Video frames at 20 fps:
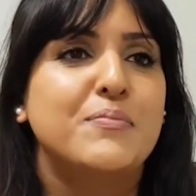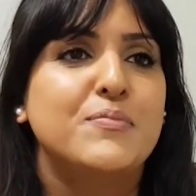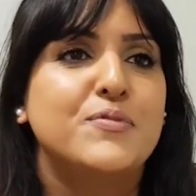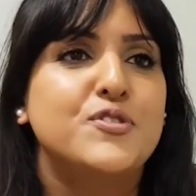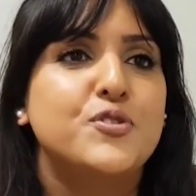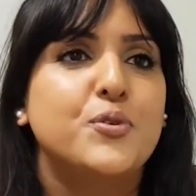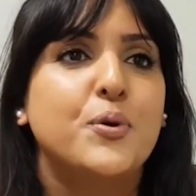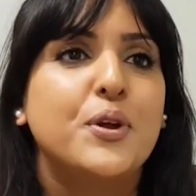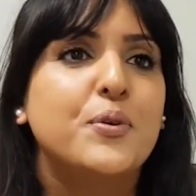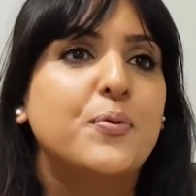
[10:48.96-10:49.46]

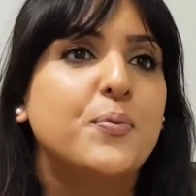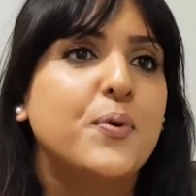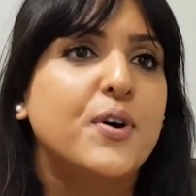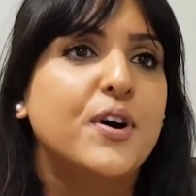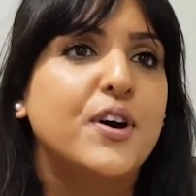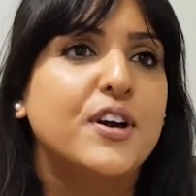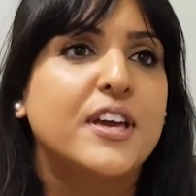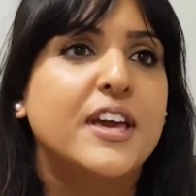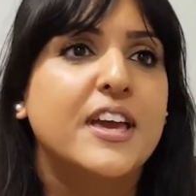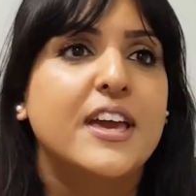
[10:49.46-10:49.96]
joint
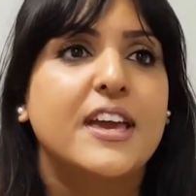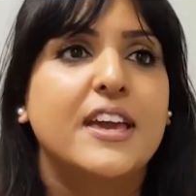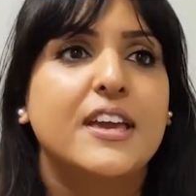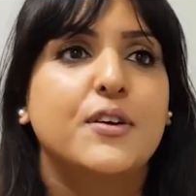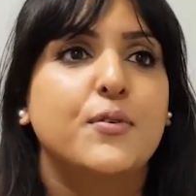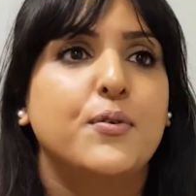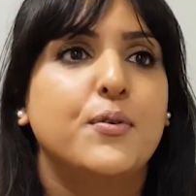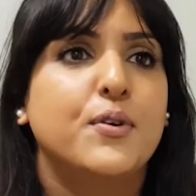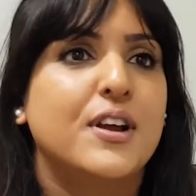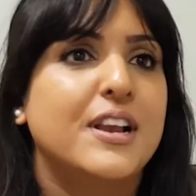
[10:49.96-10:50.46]
working
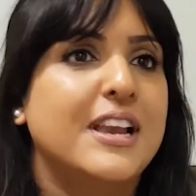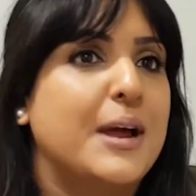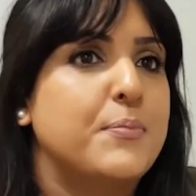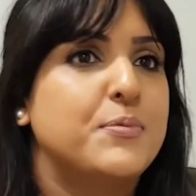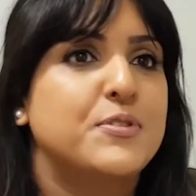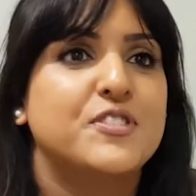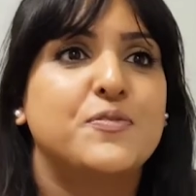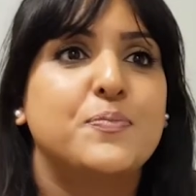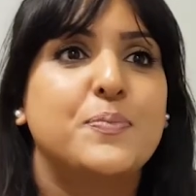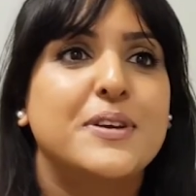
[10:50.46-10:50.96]
or
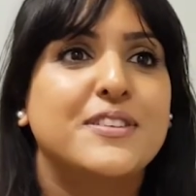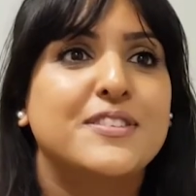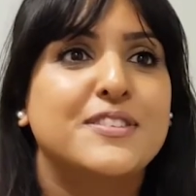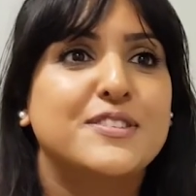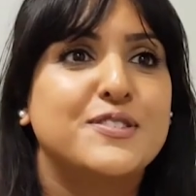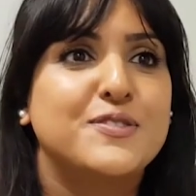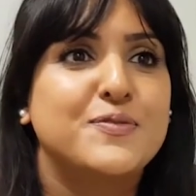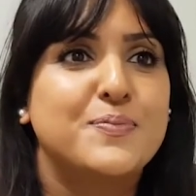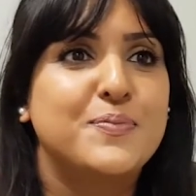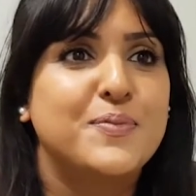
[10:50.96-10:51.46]
collaborative
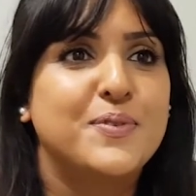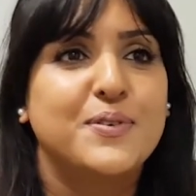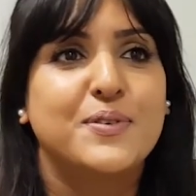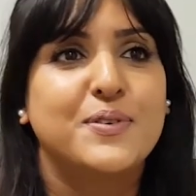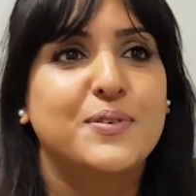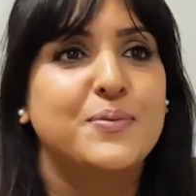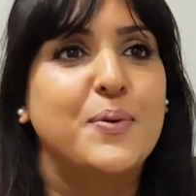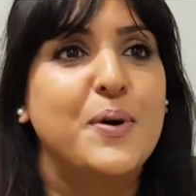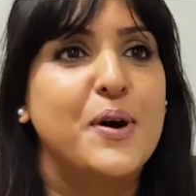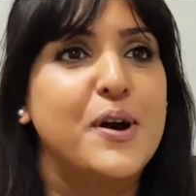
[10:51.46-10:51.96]
pieces
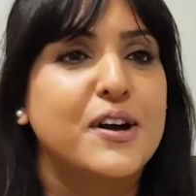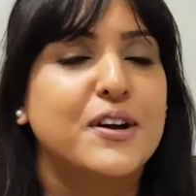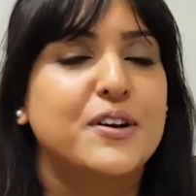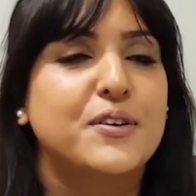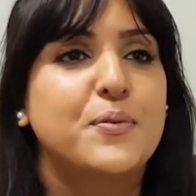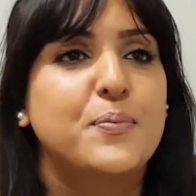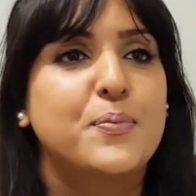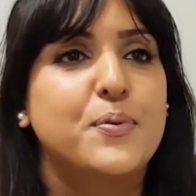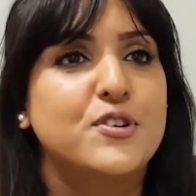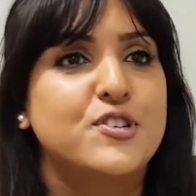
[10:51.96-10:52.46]
of work
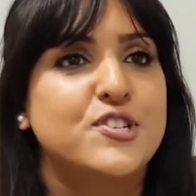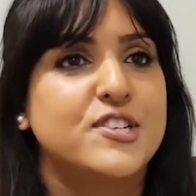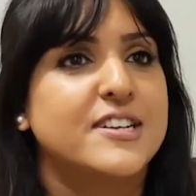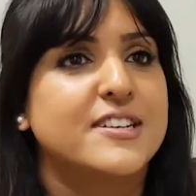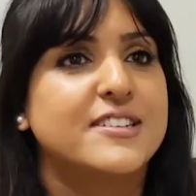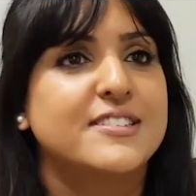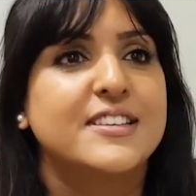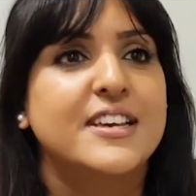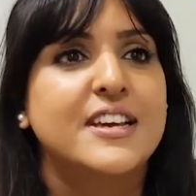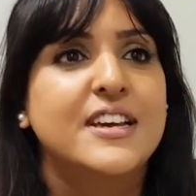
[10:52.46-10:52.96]
or
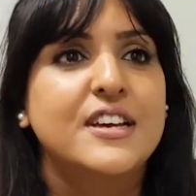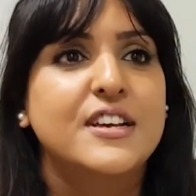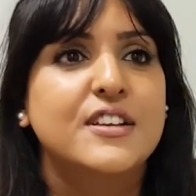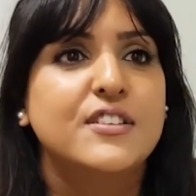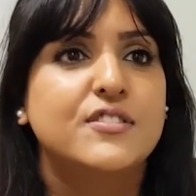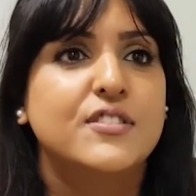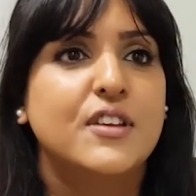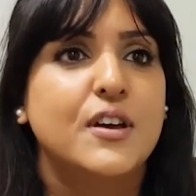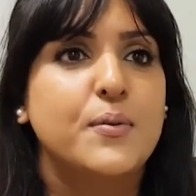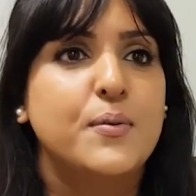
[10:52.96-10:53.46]
projects.
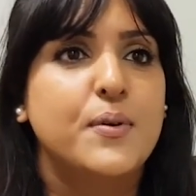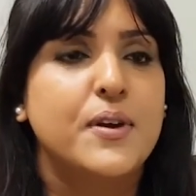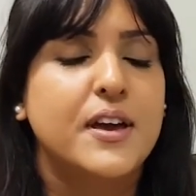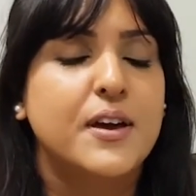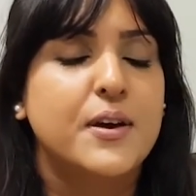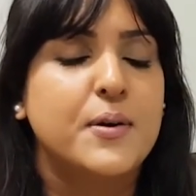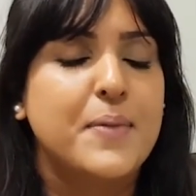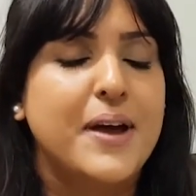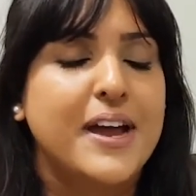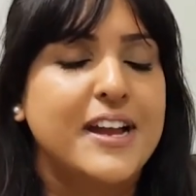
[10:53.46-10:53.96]
So
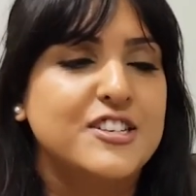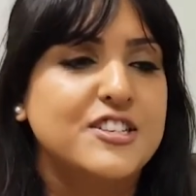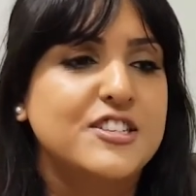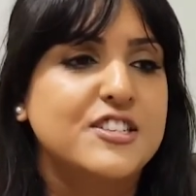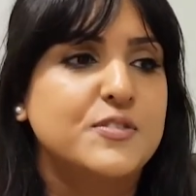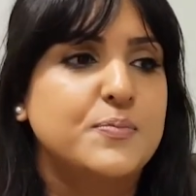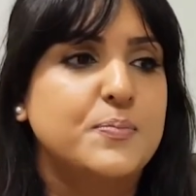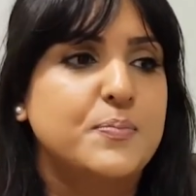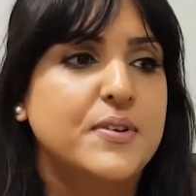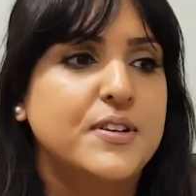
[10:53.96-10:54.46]
actually
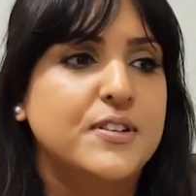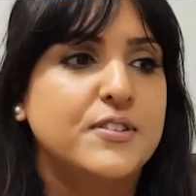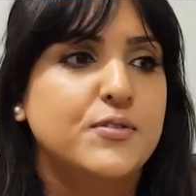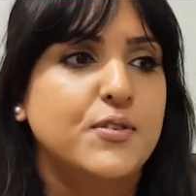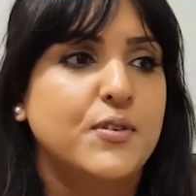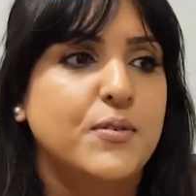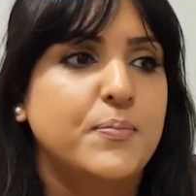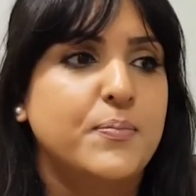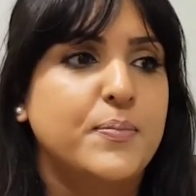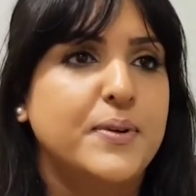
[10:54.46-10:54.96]
it's
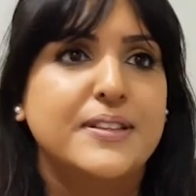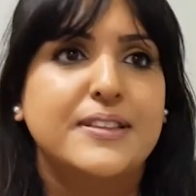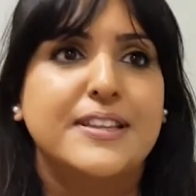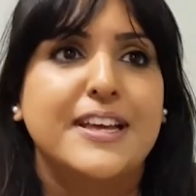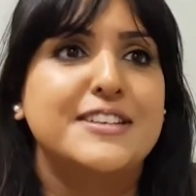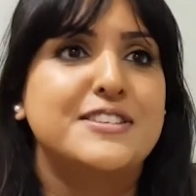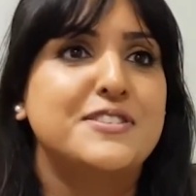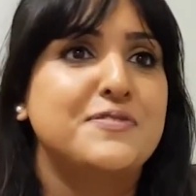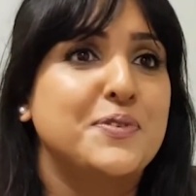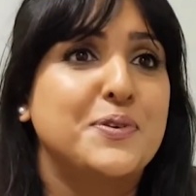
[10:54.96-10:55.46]
not been
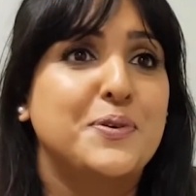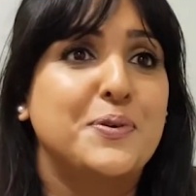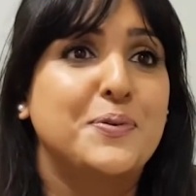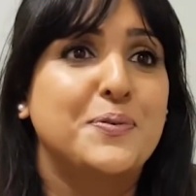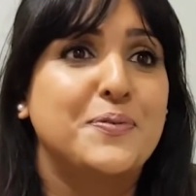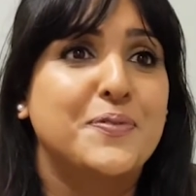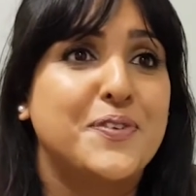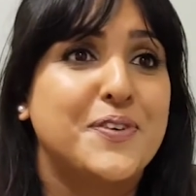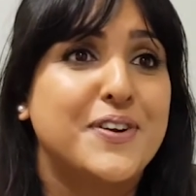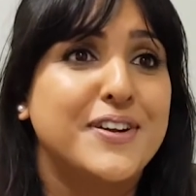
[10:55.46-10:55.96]
that
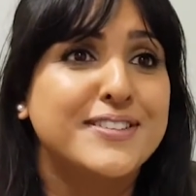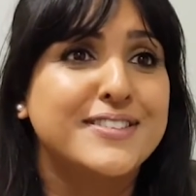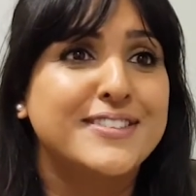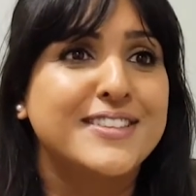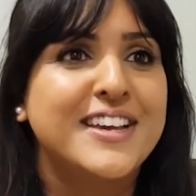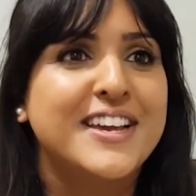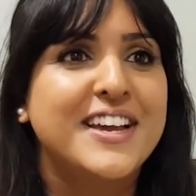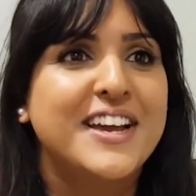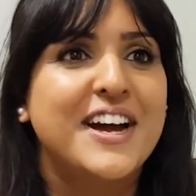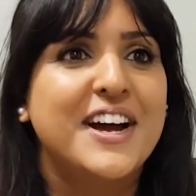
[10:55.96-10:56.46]
difficult for us,
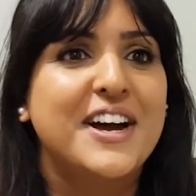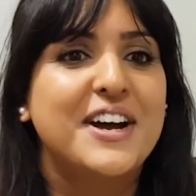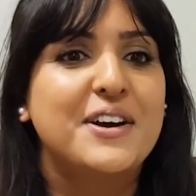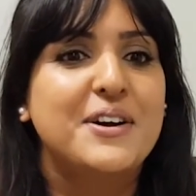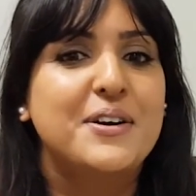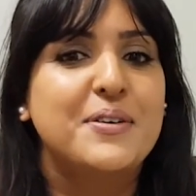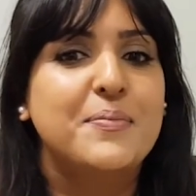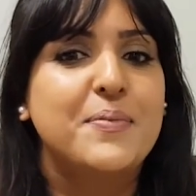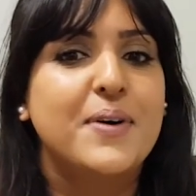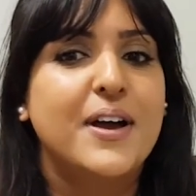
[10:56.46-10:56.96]

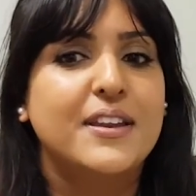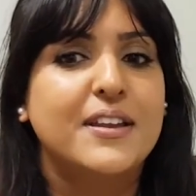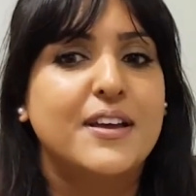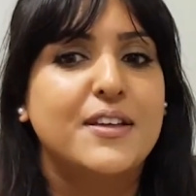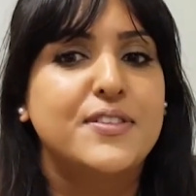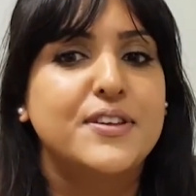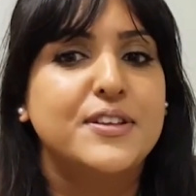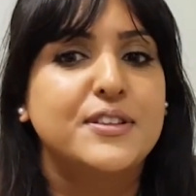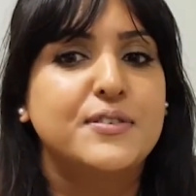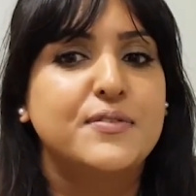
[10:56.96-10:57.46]
and I
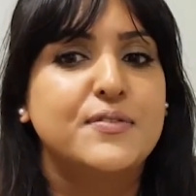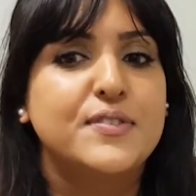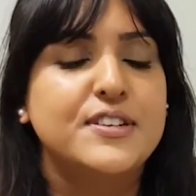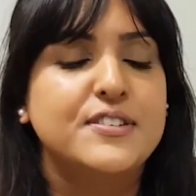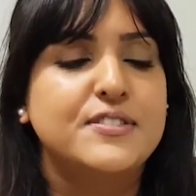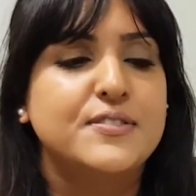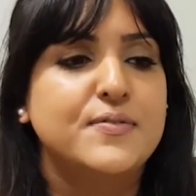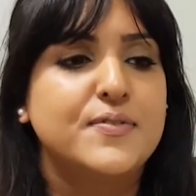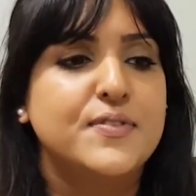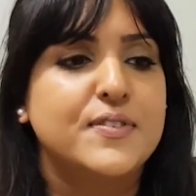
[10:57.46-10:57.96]
think the
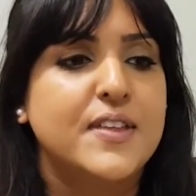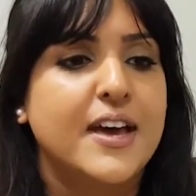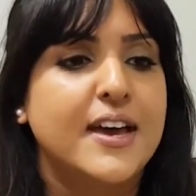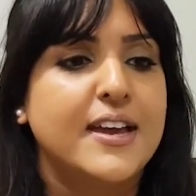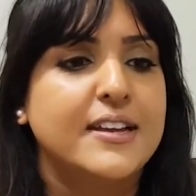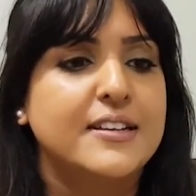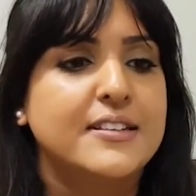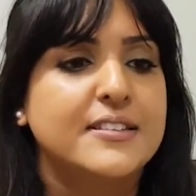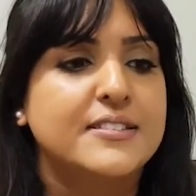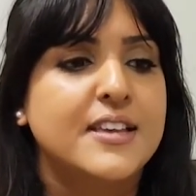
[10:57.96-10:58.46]
reason for that
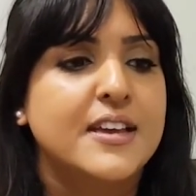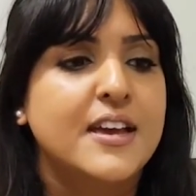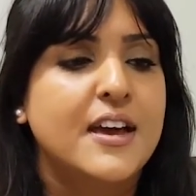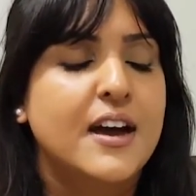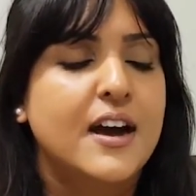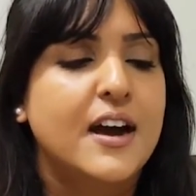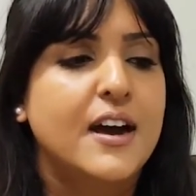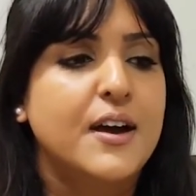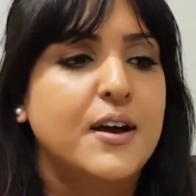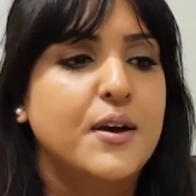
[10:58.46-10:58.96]
is
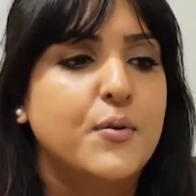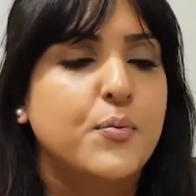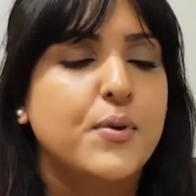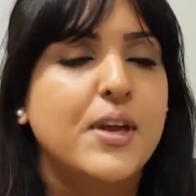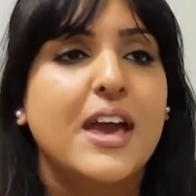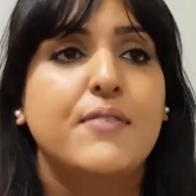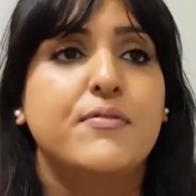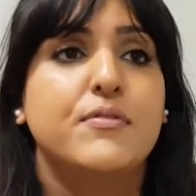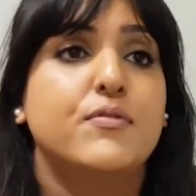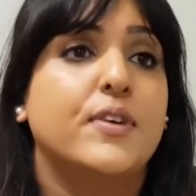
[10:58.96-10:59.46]
we
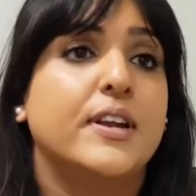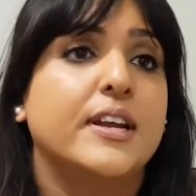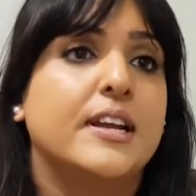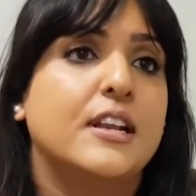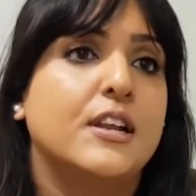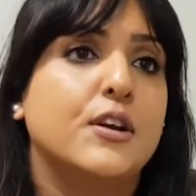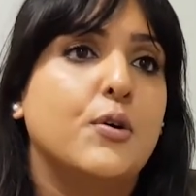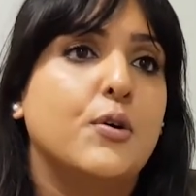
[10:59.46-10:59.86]
have a regular